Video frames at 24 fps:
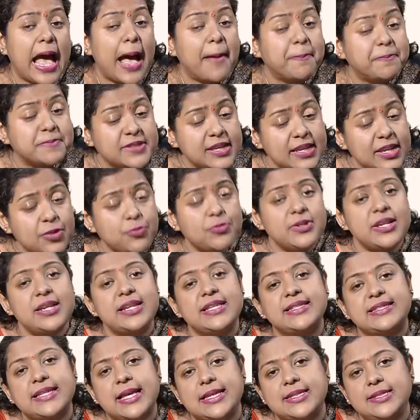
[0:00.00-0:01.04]
absolutely
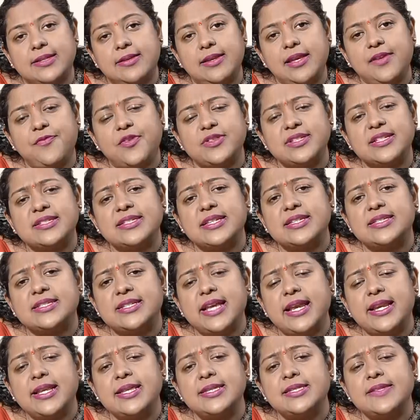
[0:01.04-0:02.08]
necessary for the
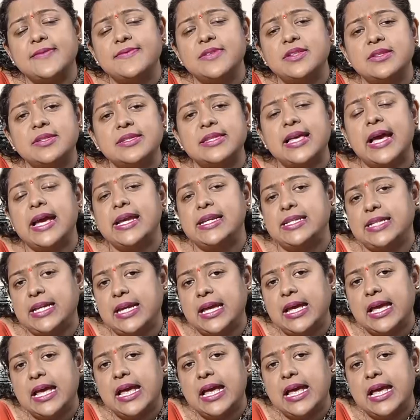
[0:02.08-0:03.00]
sustenance of the society,